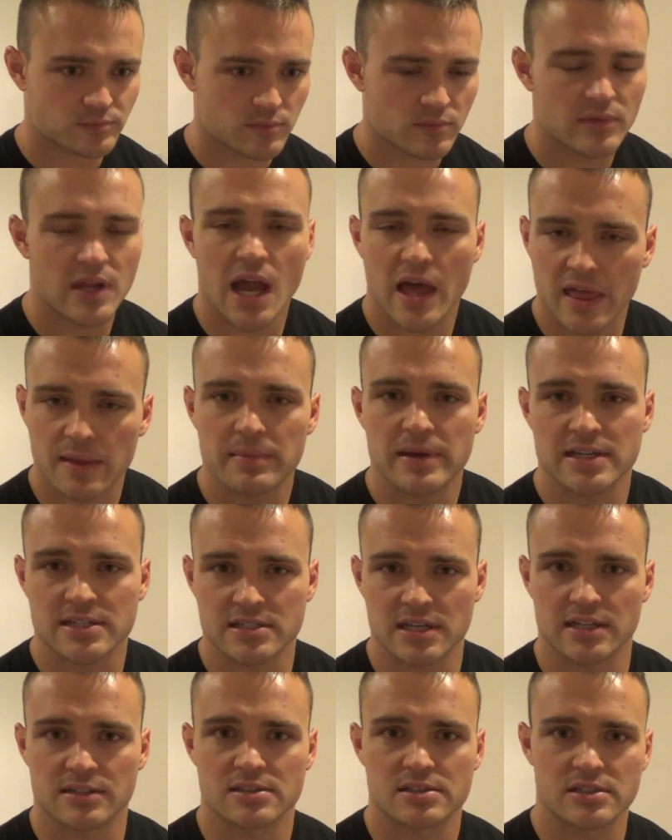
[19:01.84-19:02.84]
Yeah, that makes
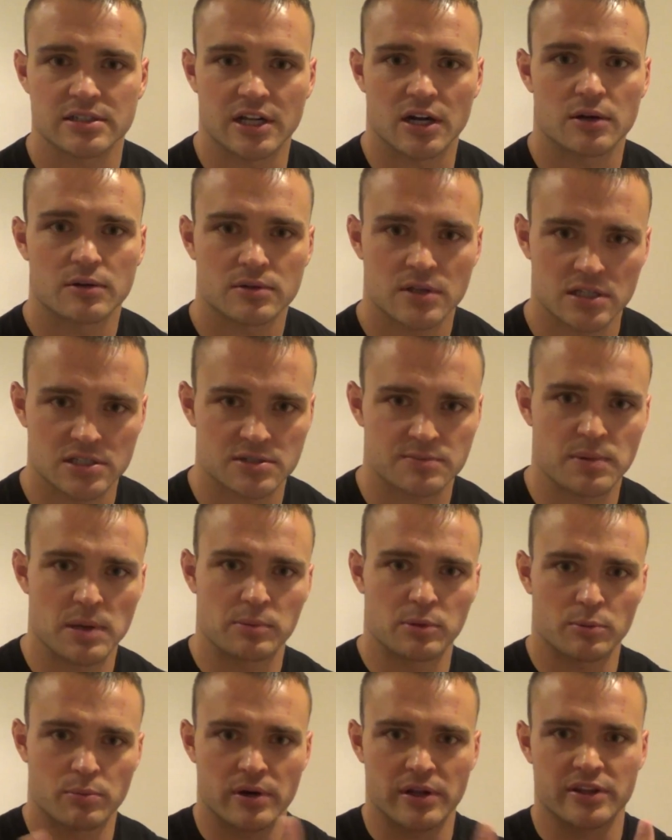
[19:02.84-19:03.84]
sense, you know, because
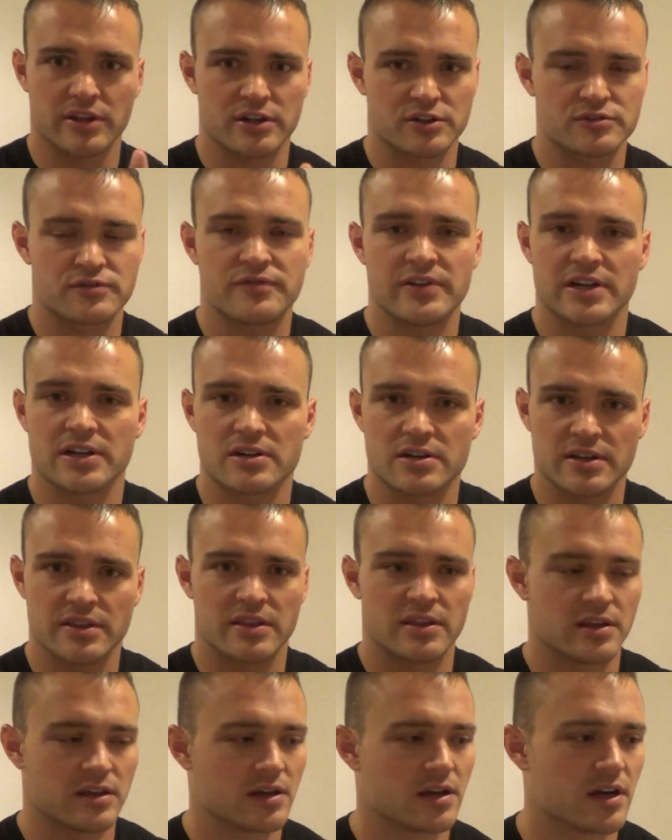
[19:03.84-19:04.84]
people putting their finger in
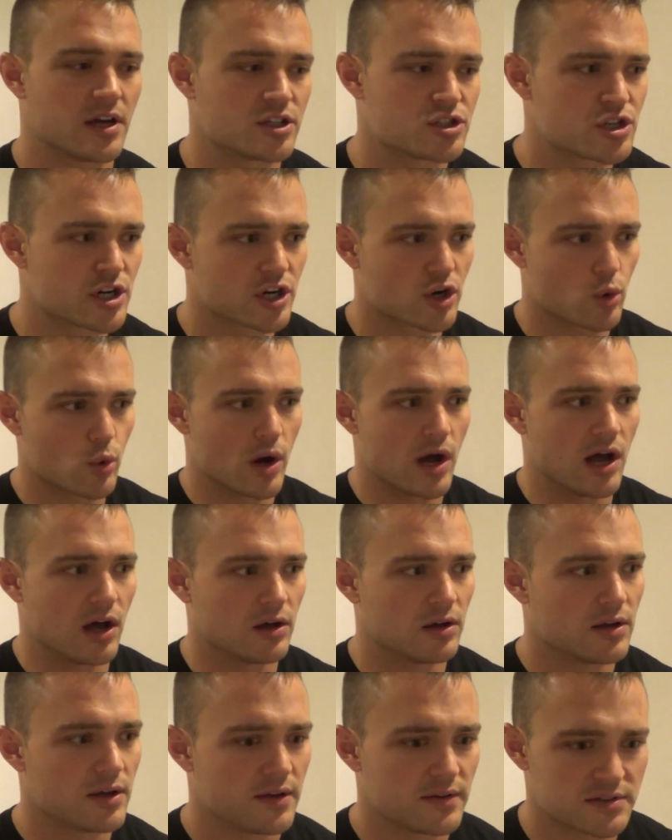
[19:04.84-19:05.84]
the trigger
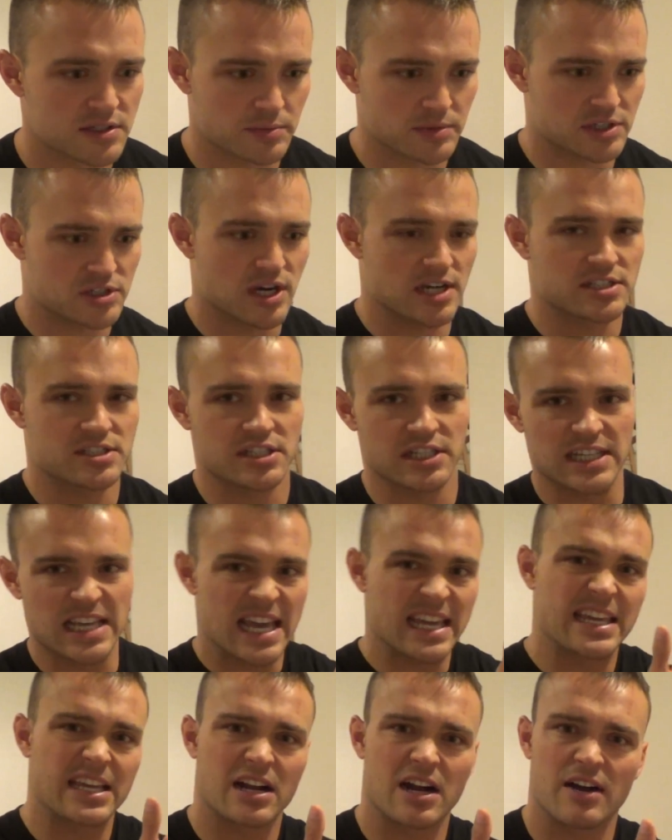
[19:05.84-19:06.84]
well, somebody tries to
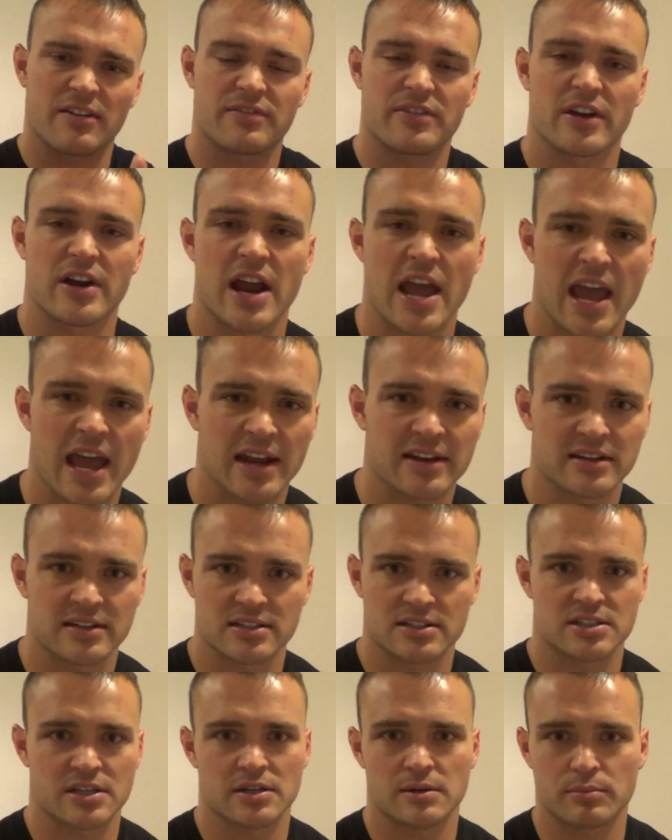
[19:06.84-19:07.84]
yank it off their hand and
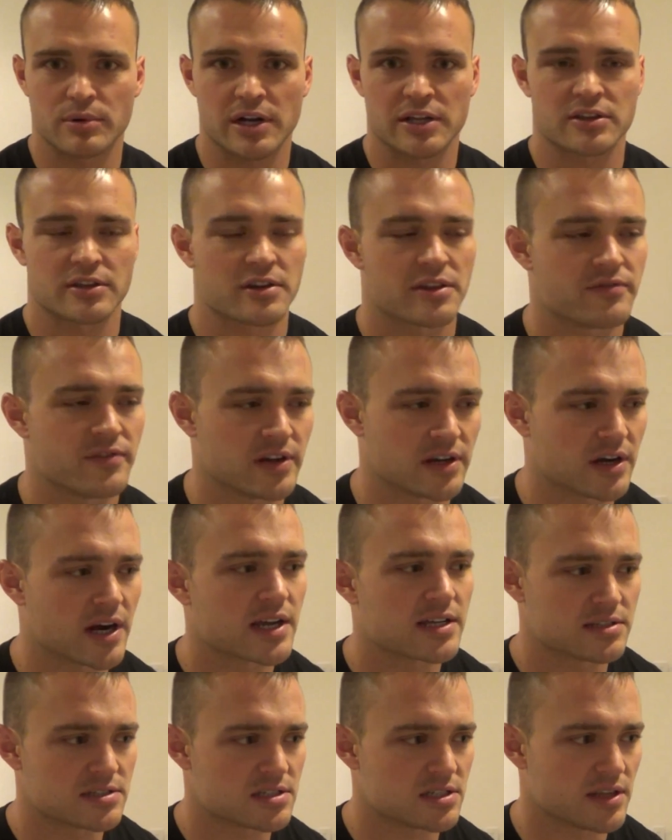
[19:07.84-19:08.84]
it's going to break their finger. I
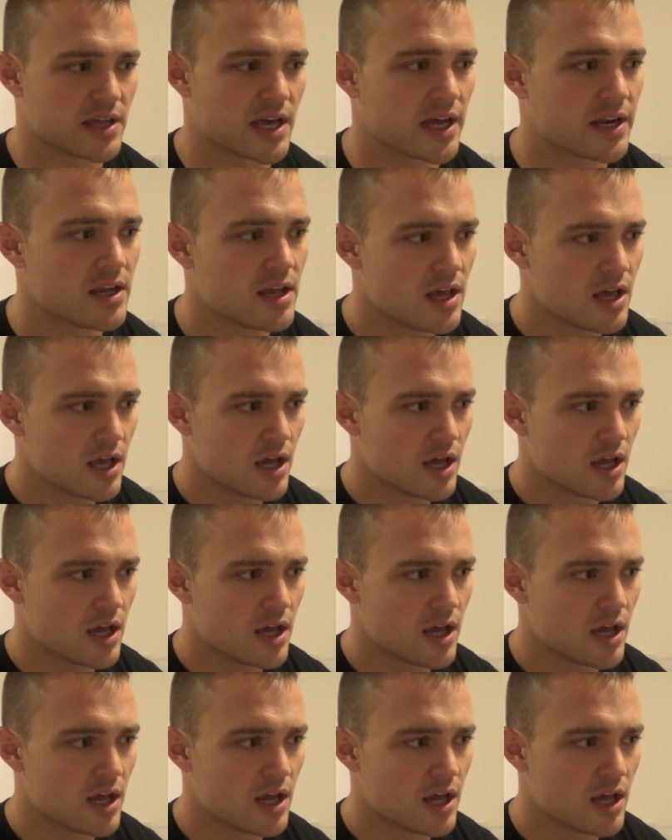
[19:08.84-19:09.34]
can see that.